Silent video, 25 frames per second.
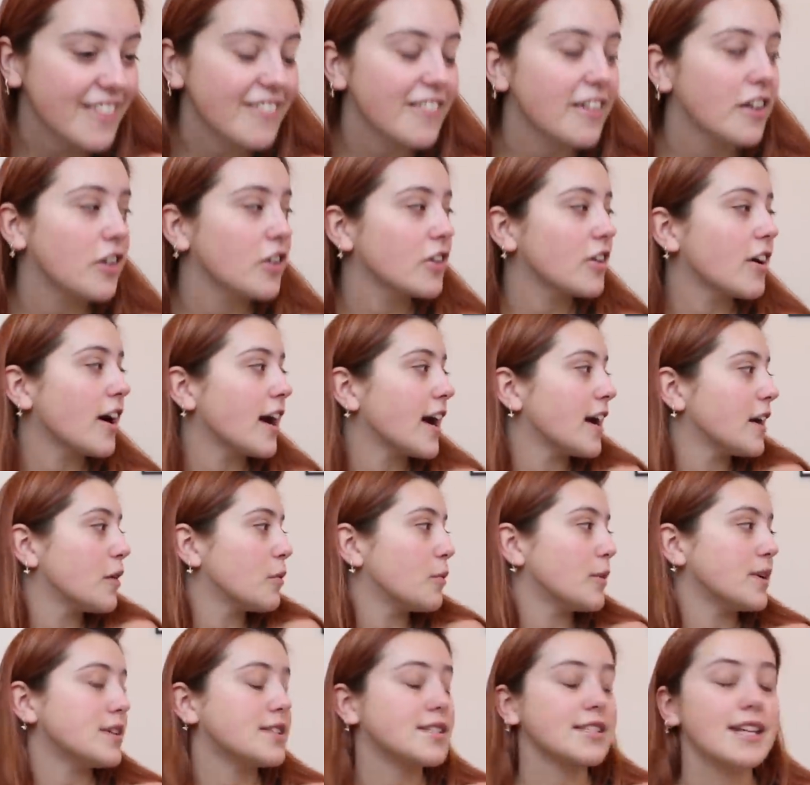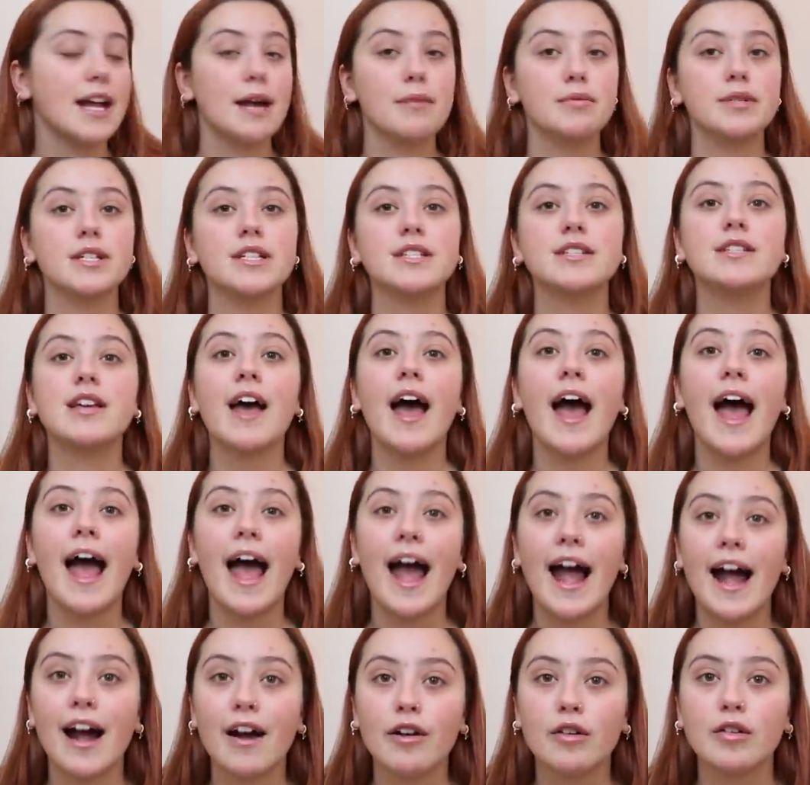it while I'll cry. We slept
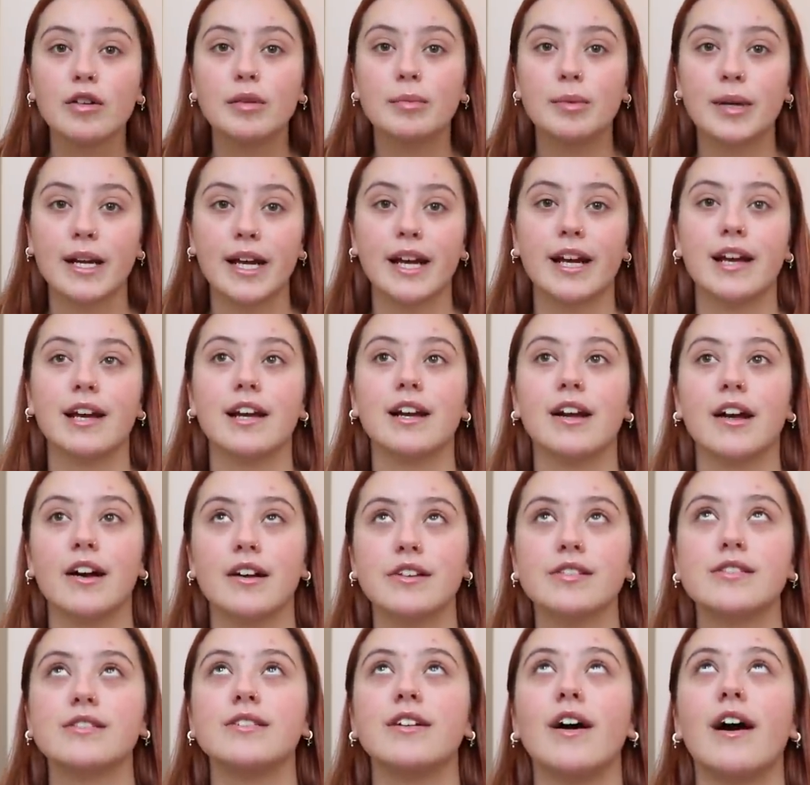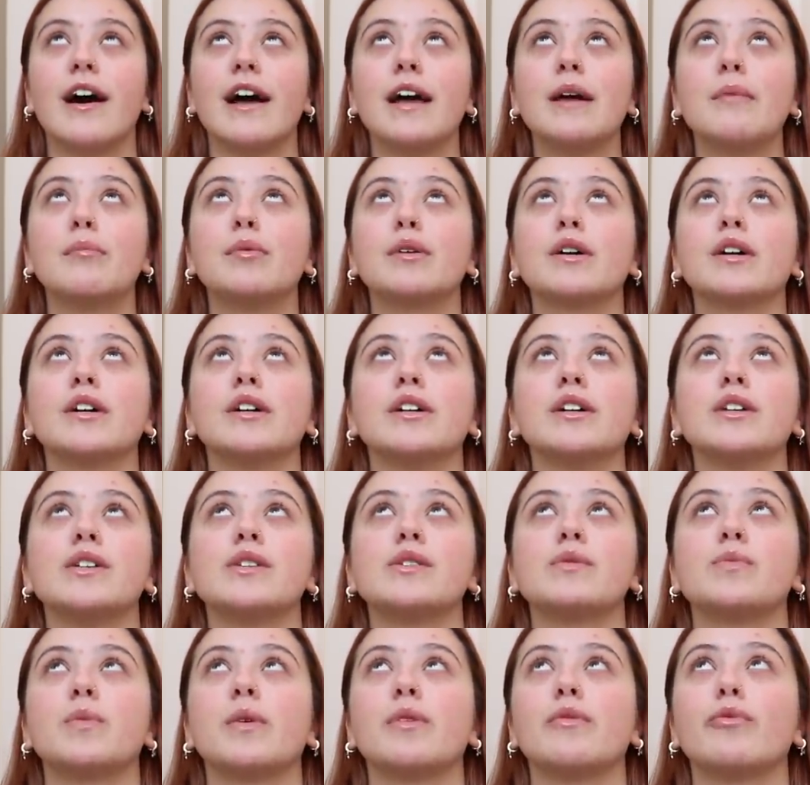terribly last night
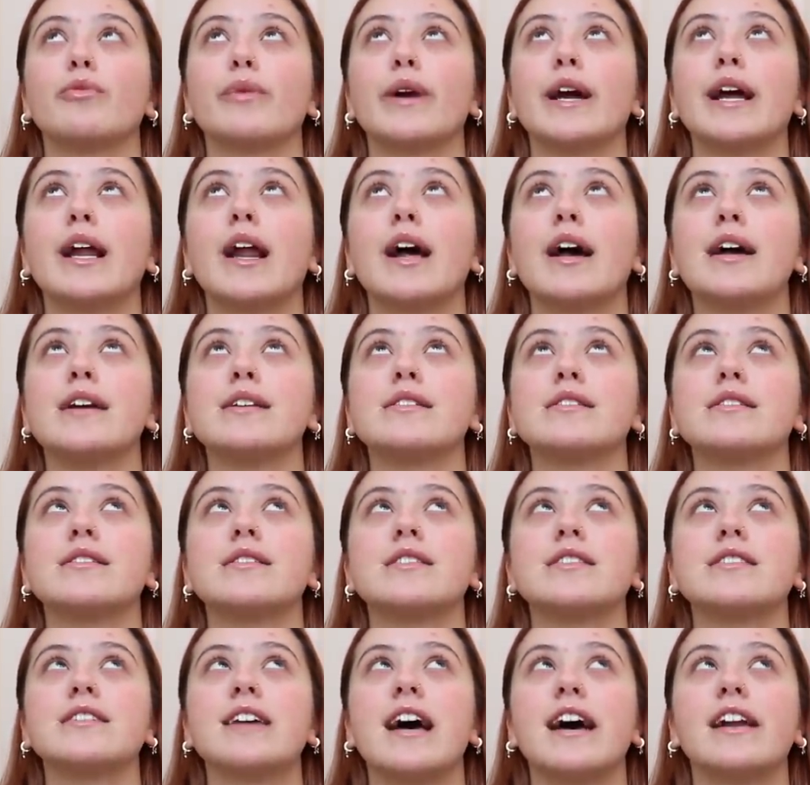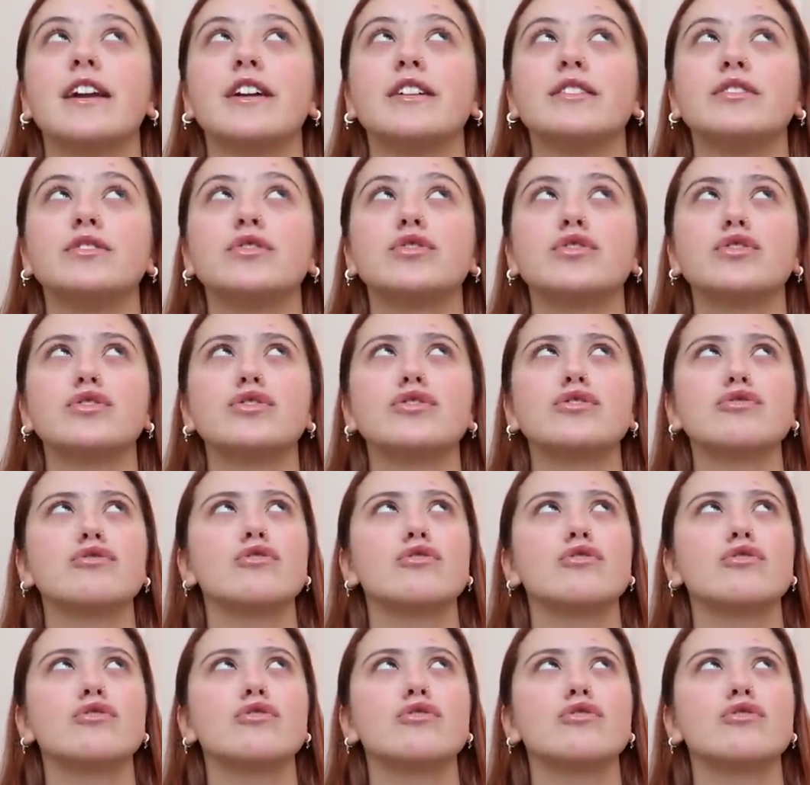because we realized the tenants